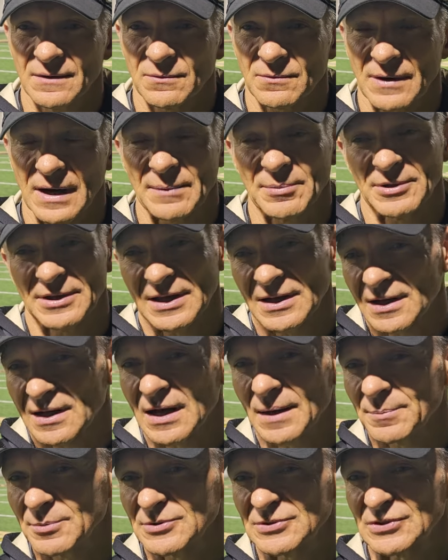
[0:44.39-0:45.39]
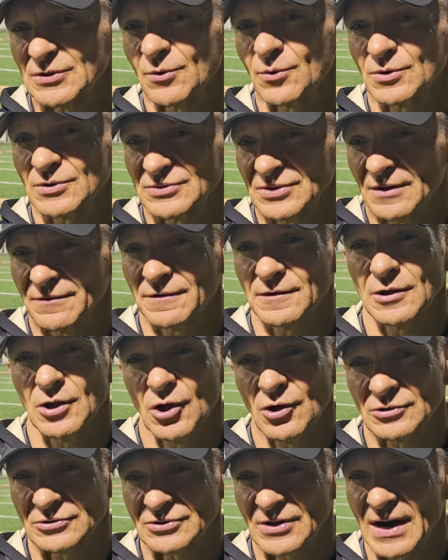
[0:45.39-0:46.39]
We were able to get a couple of scores off of
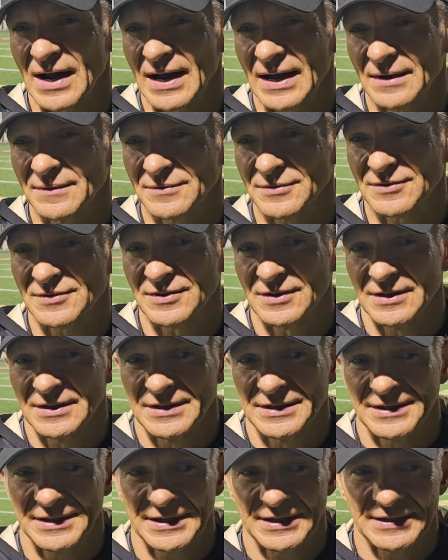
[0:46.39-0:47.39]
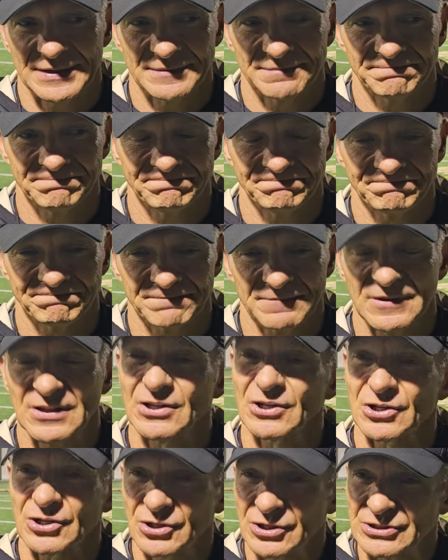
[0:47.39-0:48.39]
long drives. Um,
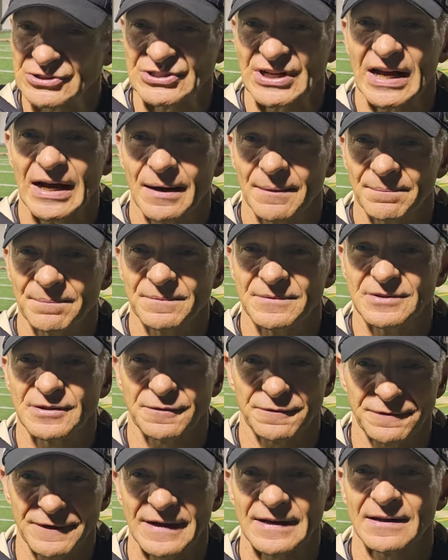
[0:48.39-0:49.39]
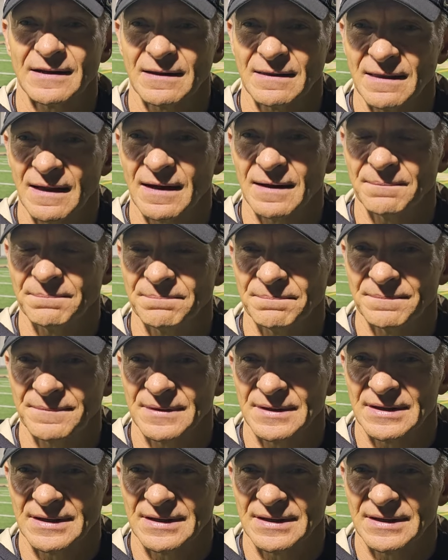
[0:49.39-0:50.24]
did a good job defending them.